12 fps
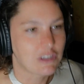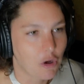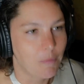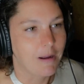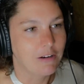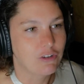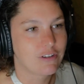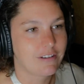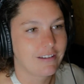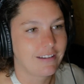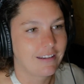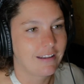so much
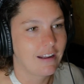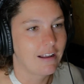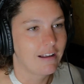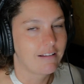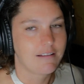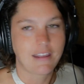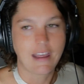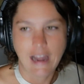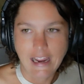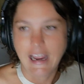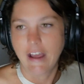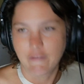that
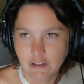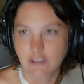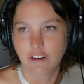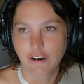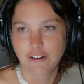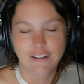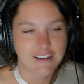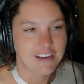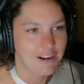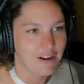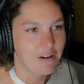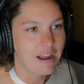I have to learn.
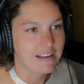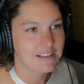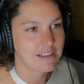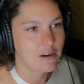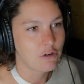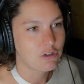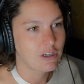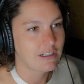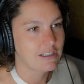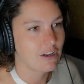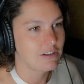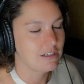As a Notion
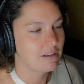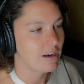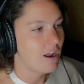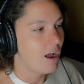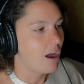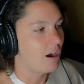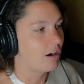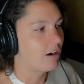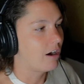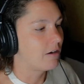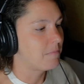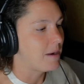consultant,
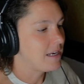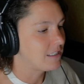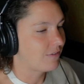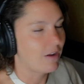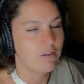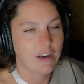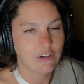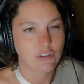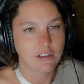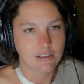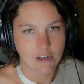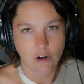our base
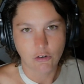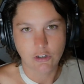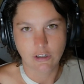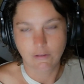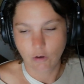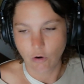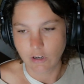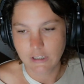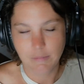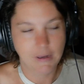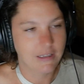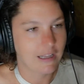foundation is Notion, of
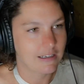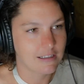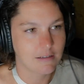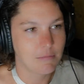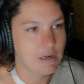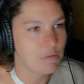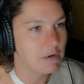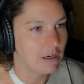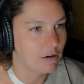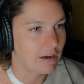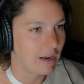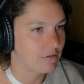course, but that doesn't mean we
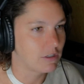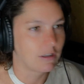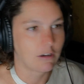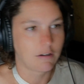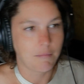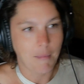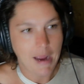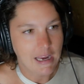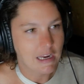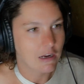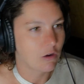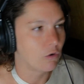don't have to learn
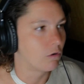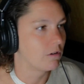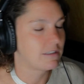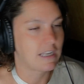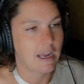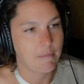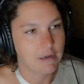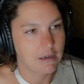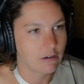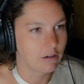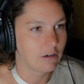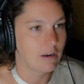Make or
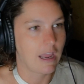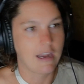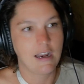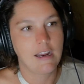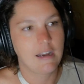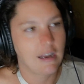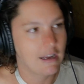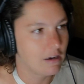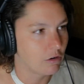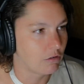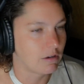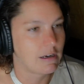Zapier,
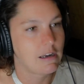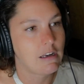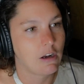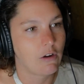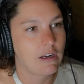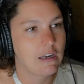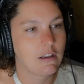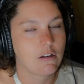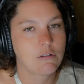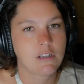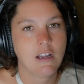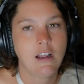N8N, or any of
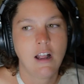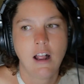those.